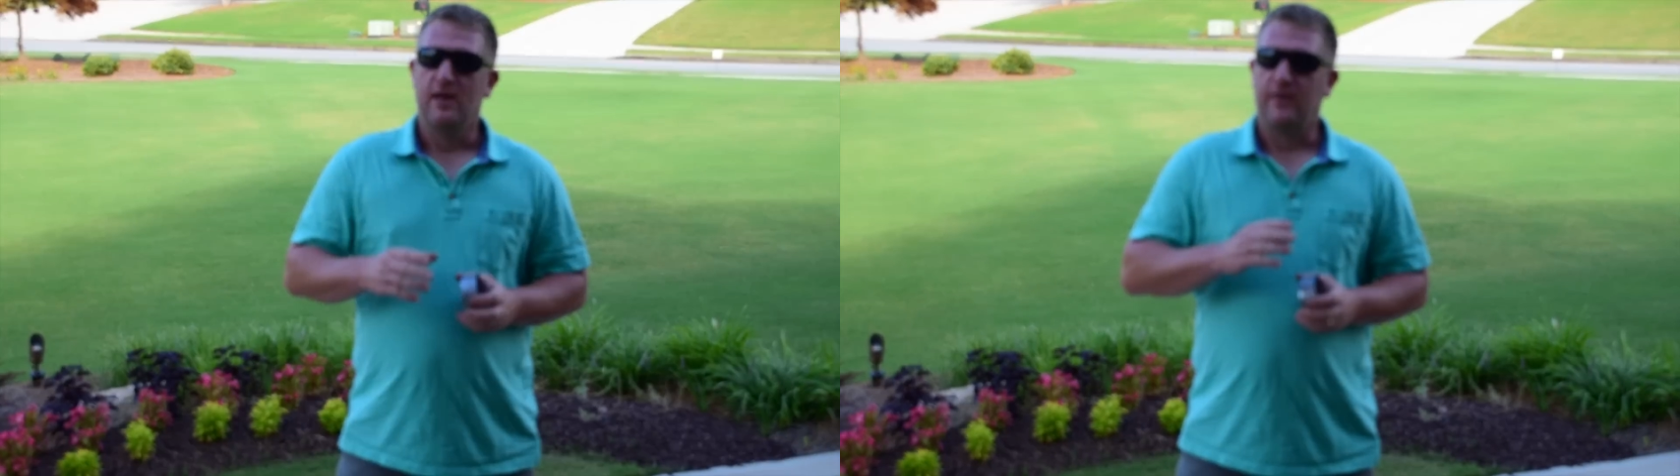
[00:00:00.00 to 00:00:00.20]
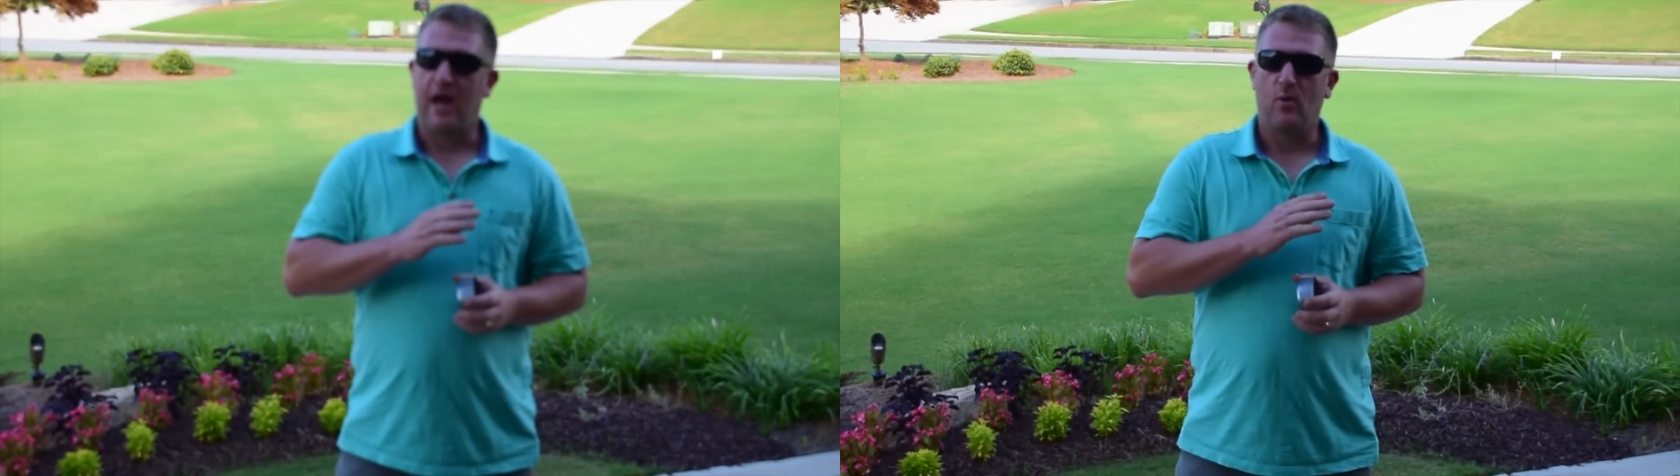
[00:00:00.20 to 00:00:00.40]

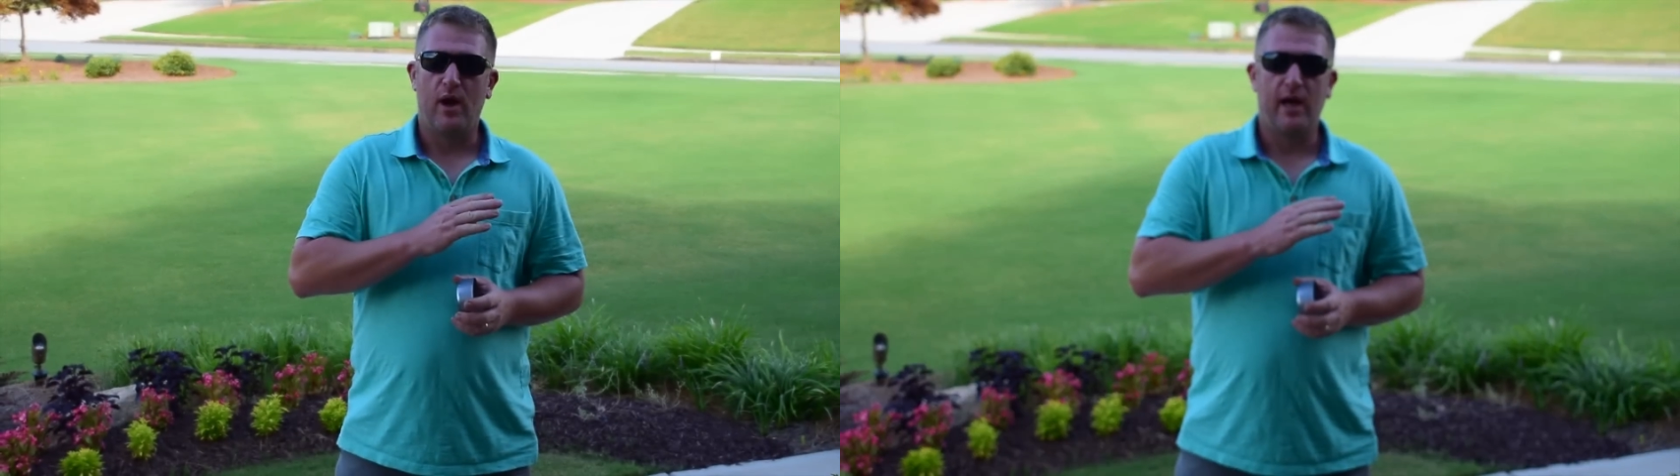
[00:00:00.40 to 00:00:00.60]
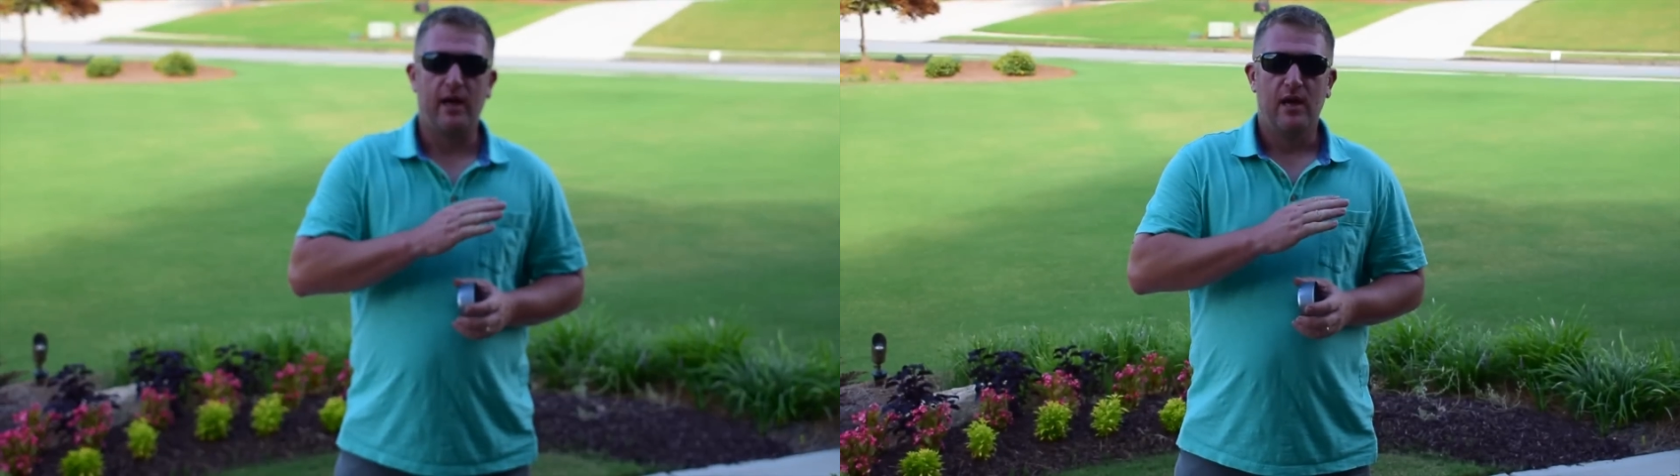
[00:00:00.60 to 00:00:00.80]
That
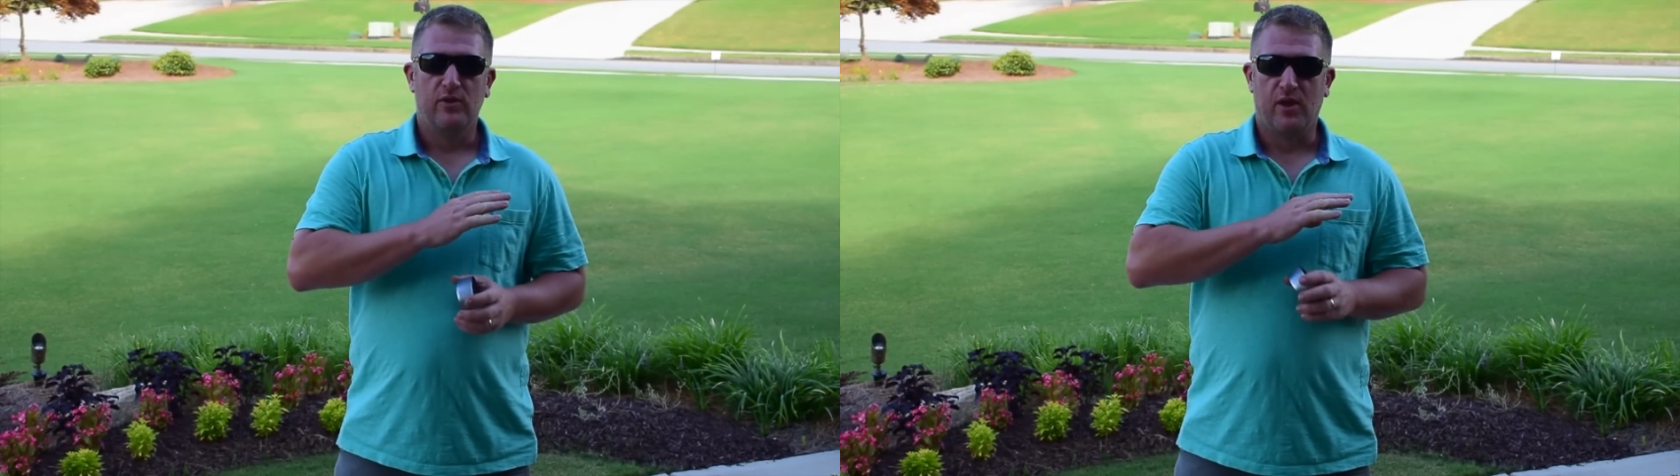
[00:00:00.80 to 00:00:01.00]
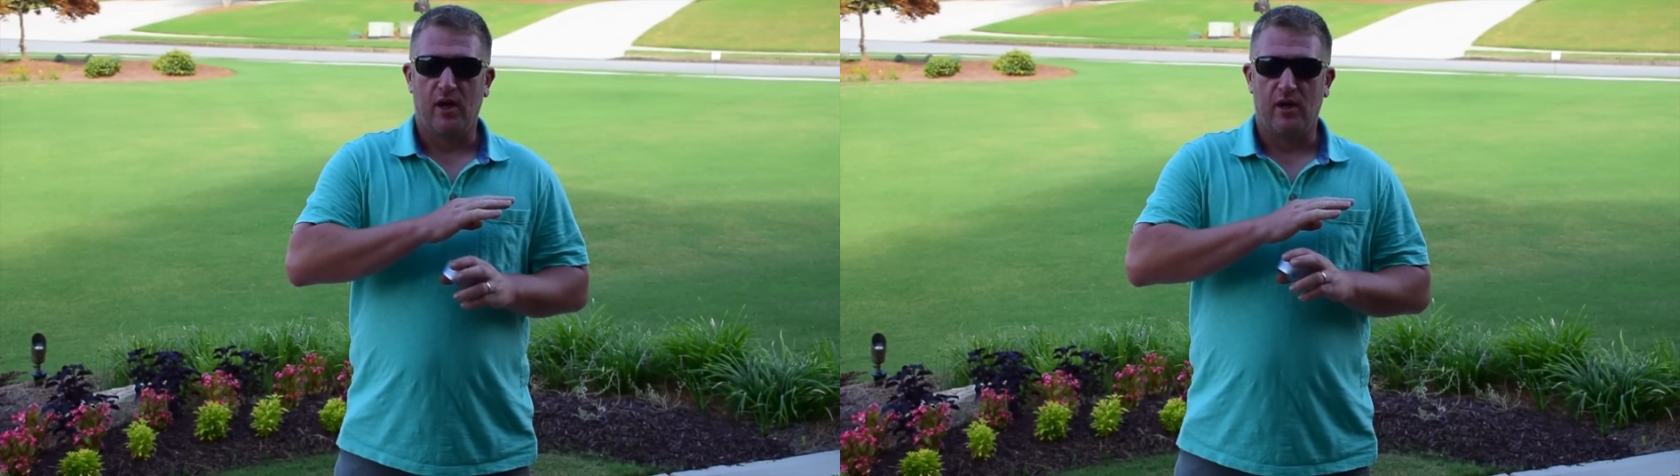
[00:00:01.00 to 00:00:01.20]
way
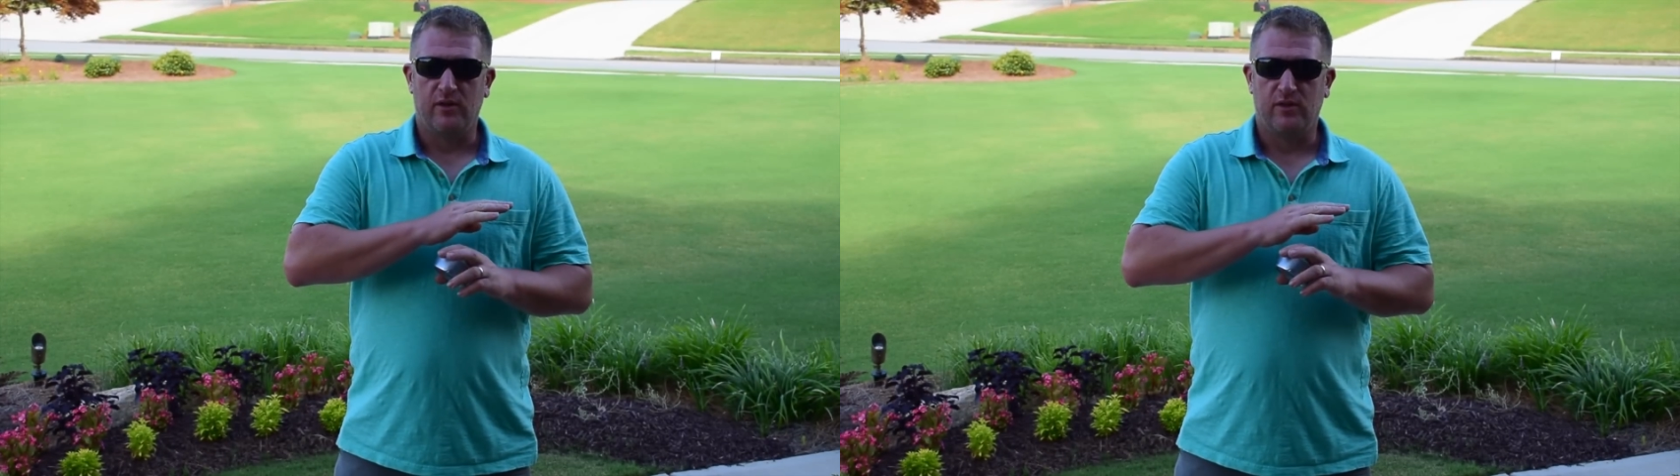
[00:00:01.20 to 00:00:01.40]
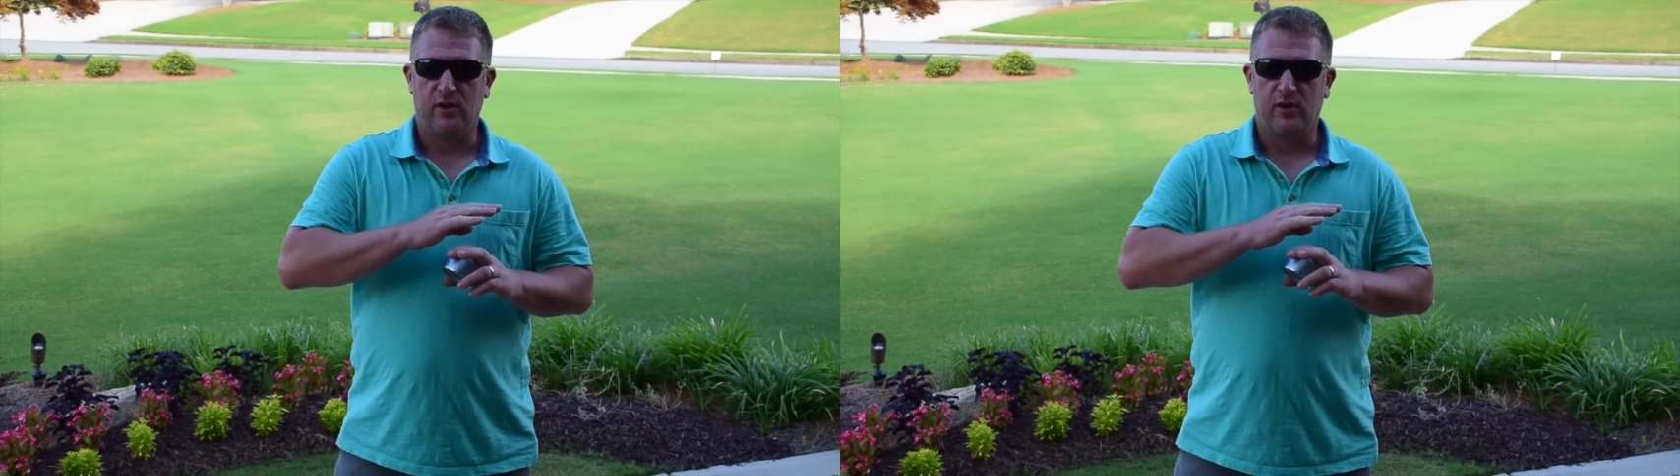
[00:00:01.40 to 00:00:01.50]
the